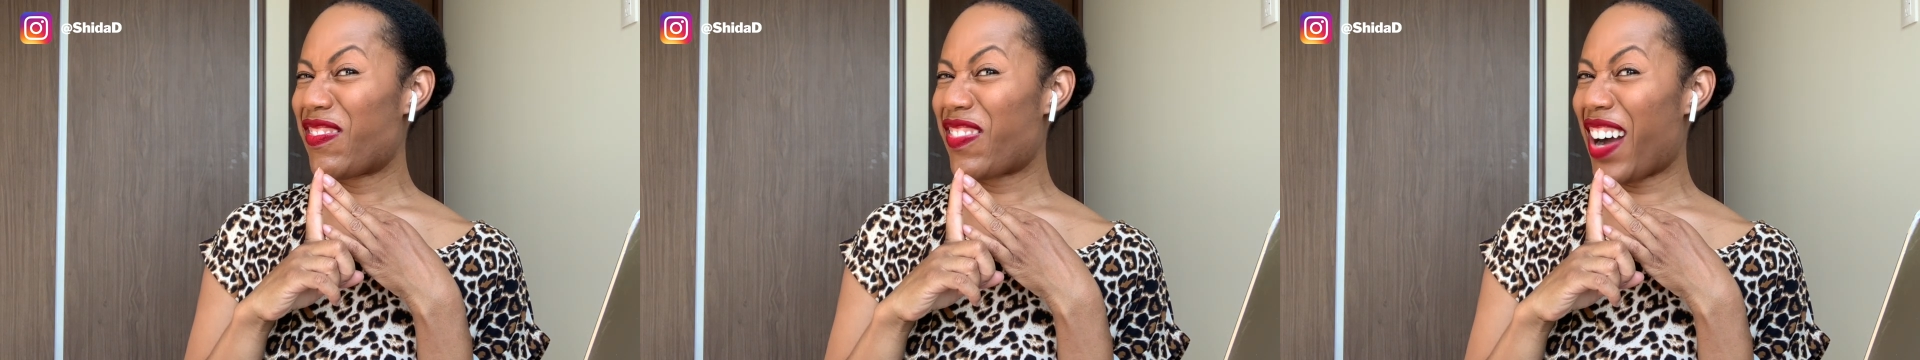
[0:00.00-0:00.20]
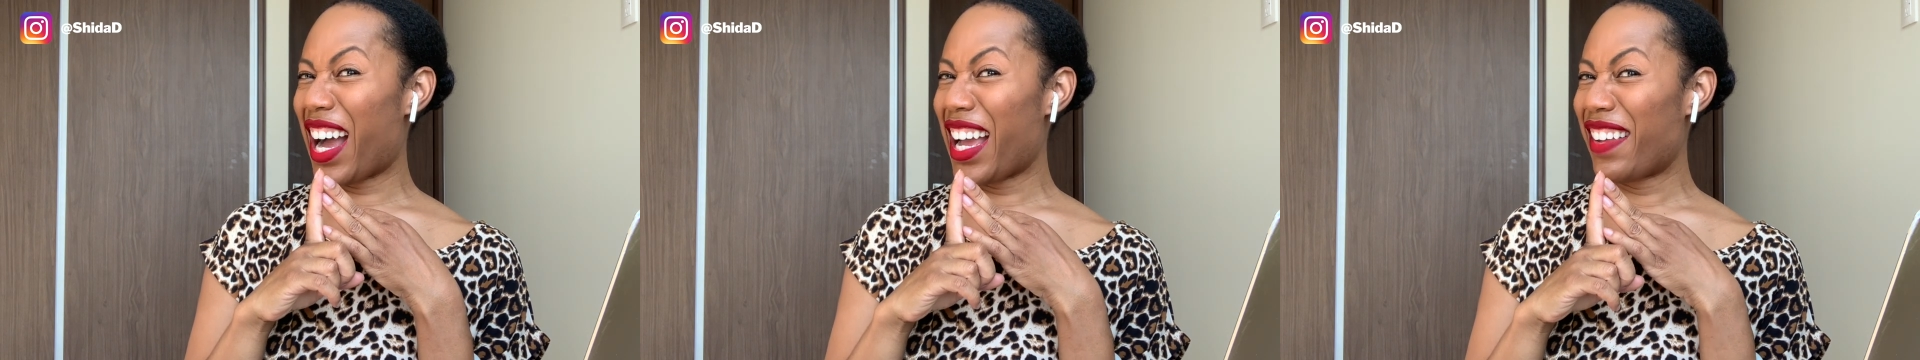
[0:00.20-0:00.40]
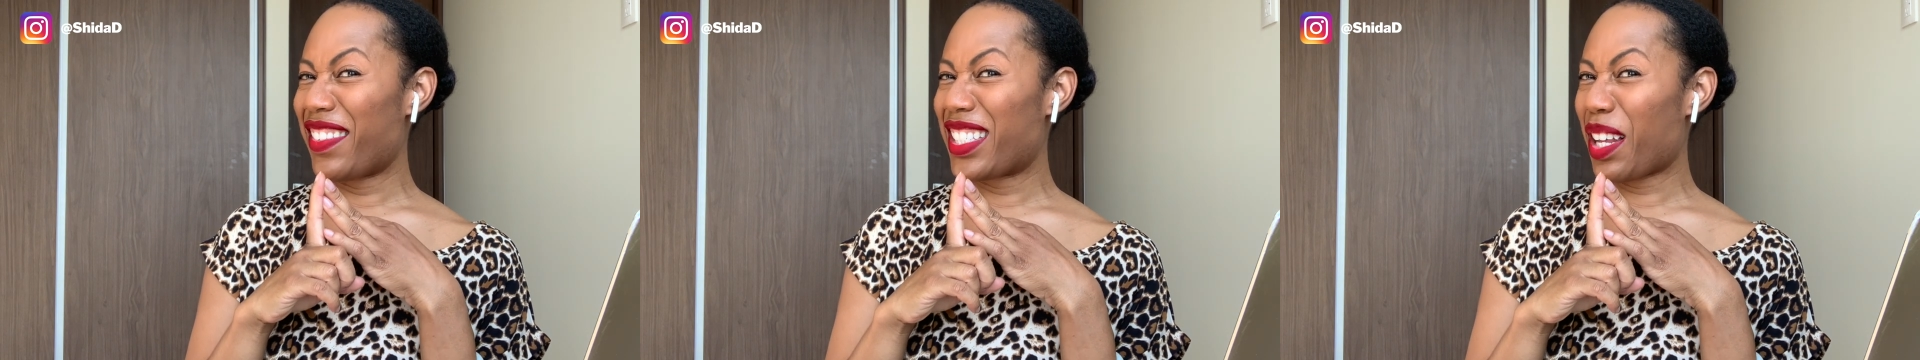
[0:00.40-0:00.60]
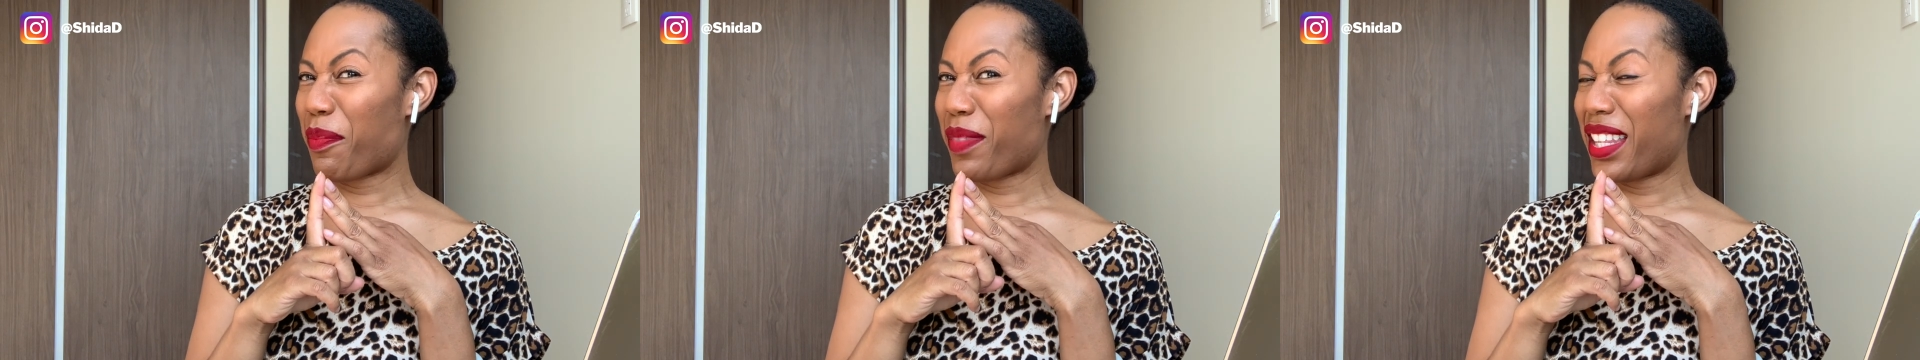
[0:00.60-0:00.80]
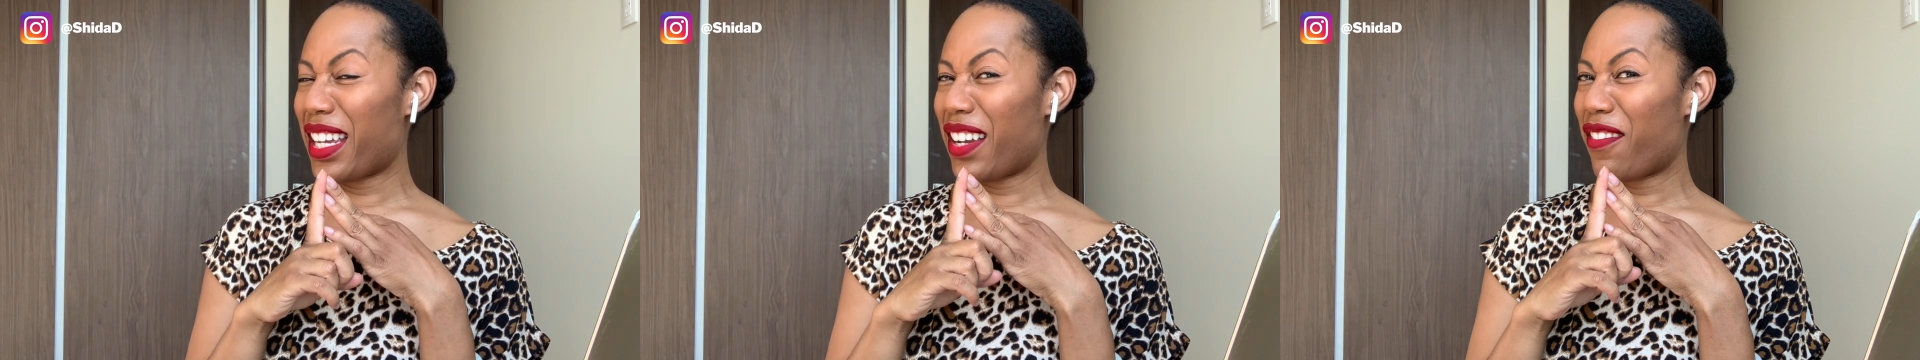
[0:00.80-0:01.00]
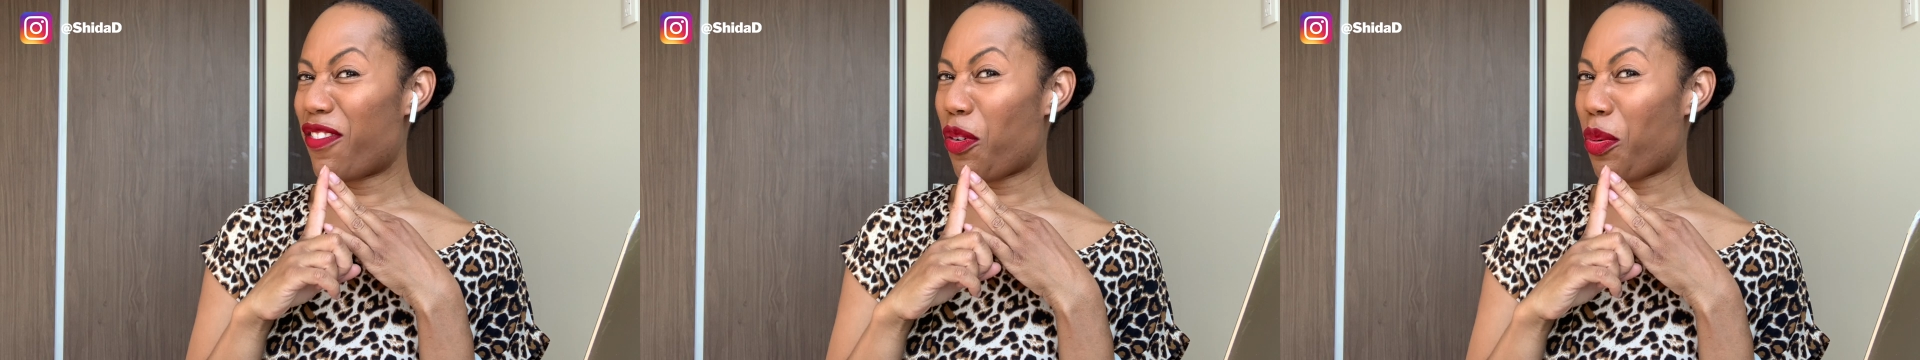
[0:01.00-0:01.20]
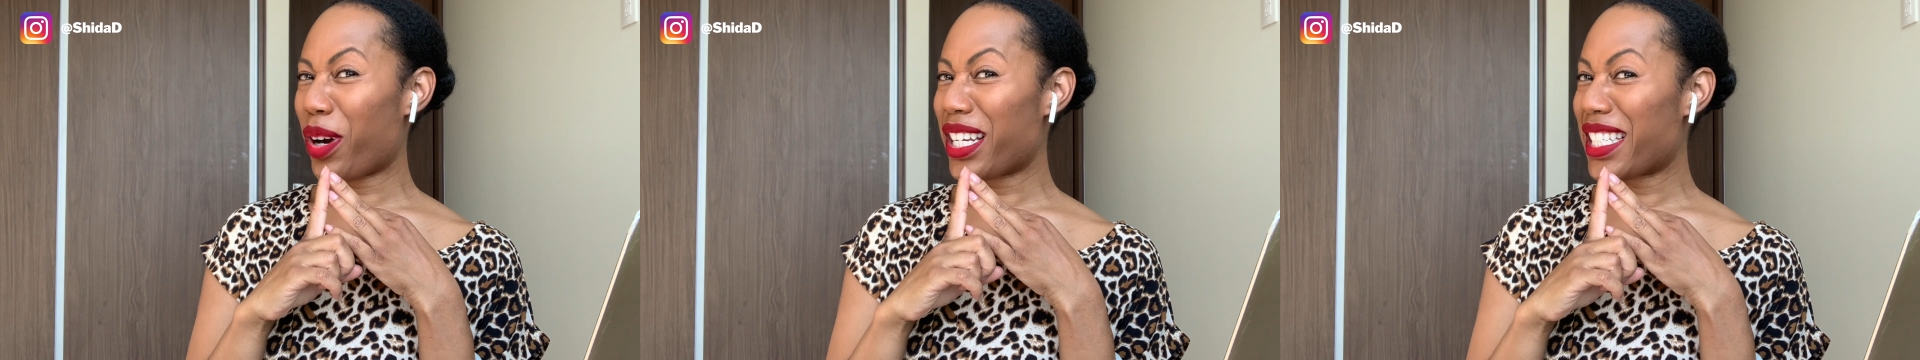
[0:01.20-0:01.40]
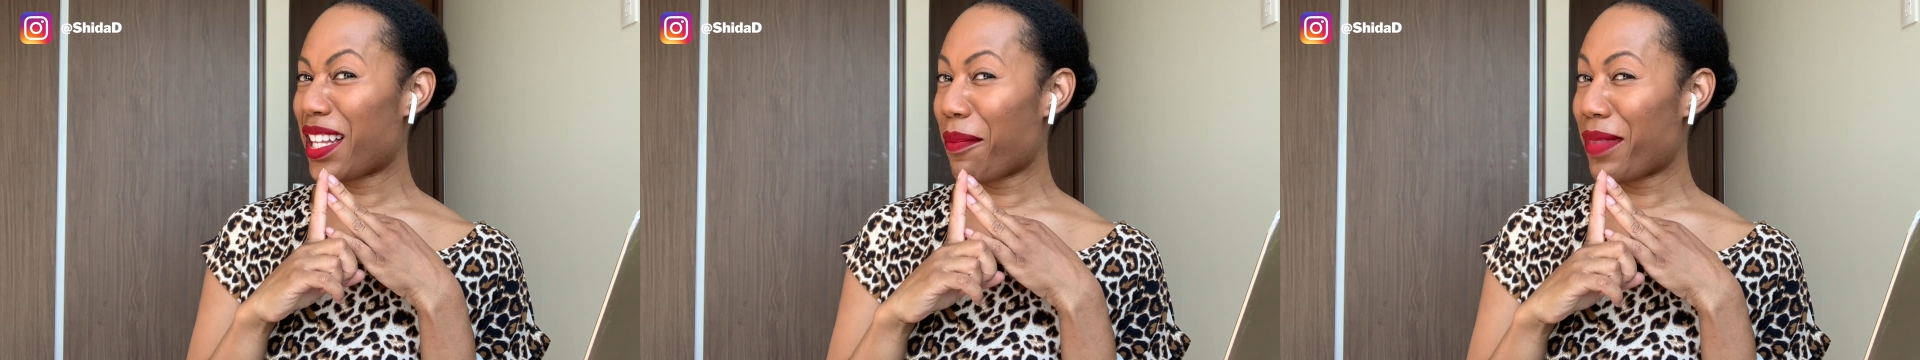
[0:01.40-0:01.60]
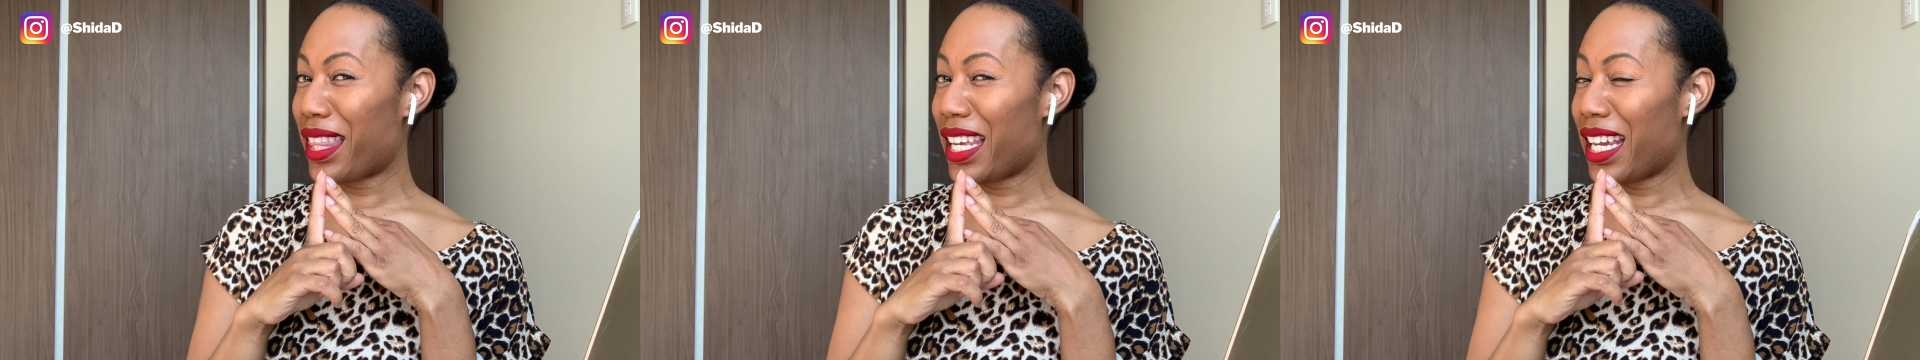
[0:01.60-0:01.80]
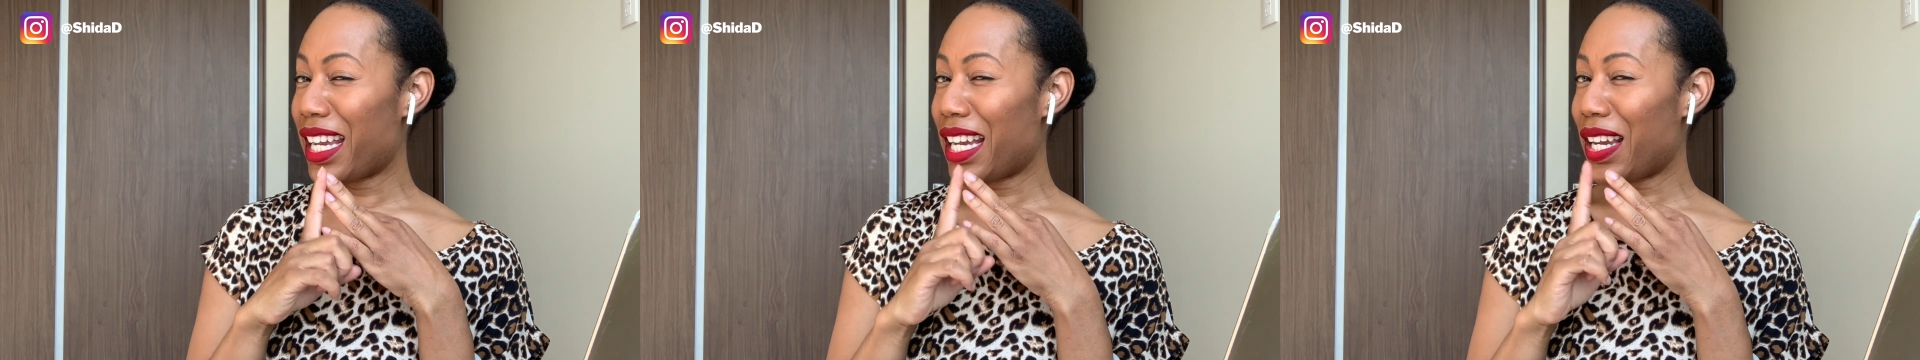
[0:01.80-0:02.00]
five something, four
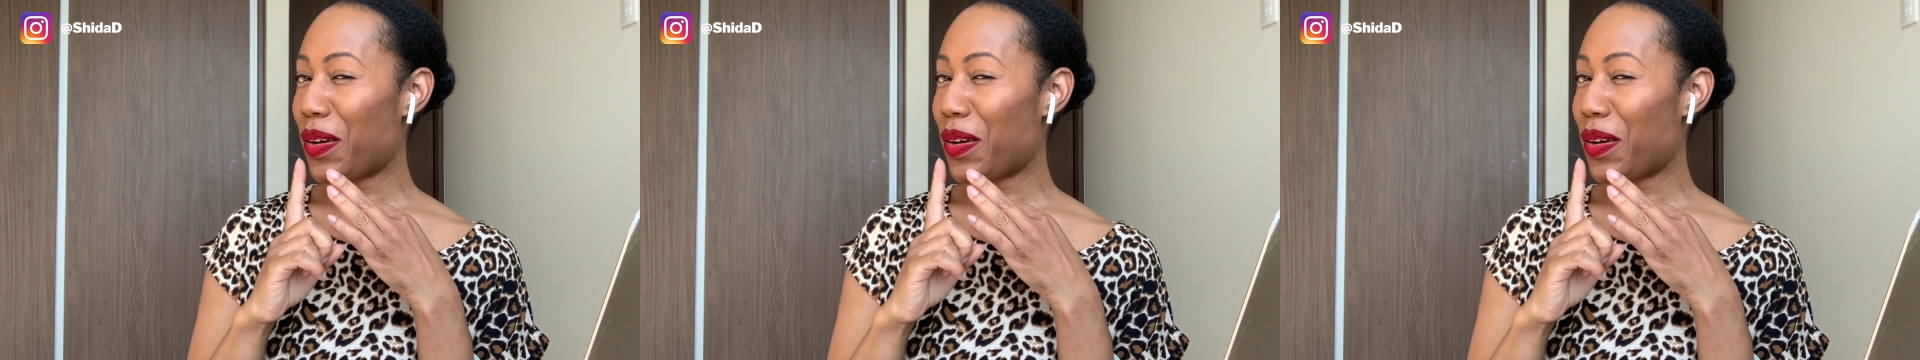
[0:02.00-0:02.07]
something